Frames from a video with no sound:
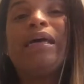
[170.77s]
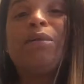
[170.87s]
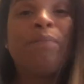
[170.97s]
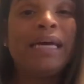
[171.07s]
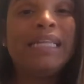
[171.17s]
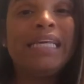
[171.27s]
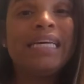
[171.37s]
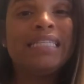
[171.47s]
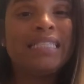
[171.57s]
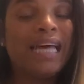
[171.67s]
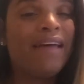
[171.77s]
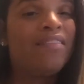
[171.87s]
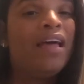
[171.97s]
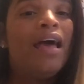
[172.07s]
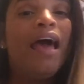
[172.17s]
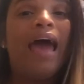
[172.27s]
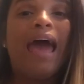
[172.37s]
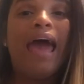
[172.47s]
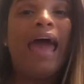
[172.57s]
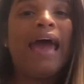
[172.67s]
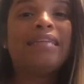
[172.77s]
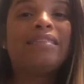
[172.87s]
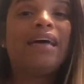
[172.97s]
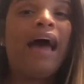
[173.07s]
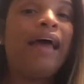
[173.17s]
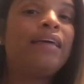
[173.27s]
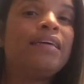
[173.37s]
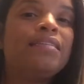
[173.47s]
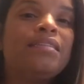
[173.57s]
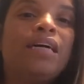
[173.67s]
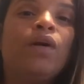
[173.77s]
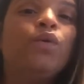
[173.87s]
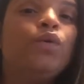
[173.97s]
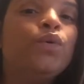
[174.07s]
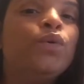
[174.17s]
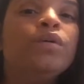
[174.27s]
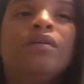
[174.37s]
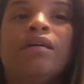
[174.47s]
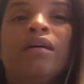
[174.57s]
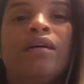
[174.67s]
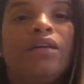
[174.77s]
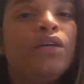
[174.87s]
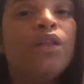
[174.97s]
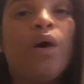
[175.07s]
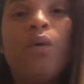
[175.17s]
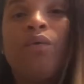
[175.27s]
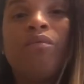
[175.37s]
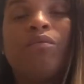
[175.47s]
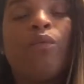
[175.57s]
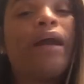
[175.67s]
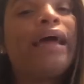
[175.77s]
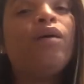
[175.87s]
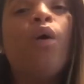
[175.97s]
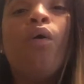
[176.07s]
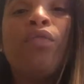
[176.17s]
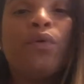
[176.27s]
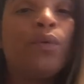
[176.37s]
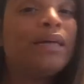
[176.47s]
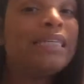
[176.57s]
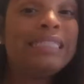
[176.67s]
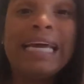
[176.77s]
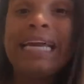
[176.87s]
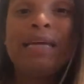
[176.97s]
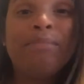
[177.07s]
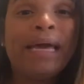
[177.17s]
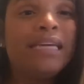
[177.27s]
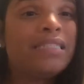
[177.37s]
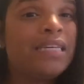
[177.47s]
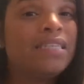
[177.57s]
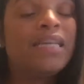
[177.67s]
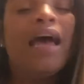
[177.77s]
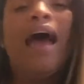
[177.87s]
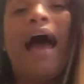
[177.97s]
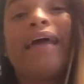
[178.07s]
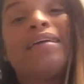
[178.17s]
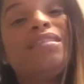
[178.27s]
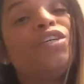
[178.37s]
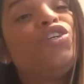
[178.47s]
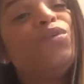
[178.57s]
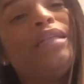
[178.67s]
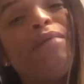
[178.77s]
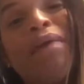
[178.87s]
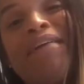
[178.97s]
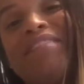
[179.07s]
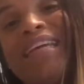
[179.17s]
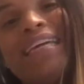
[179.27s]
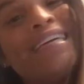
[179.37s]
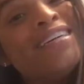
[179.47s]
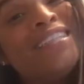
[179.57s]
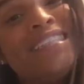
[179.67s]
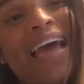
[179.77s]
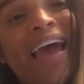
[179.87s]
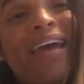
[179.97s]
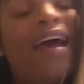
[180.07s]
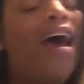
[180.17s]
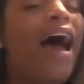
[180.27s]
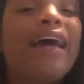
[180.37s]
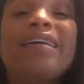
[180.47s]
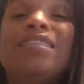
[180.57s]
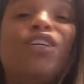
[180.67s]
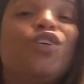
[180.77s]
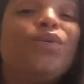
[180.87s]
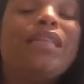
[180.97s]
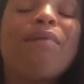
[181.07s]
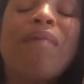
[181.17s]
opinions, and I can tell you, what I go through on a daily basis. I can tell you when I'm having a good day. I can tell you when I'm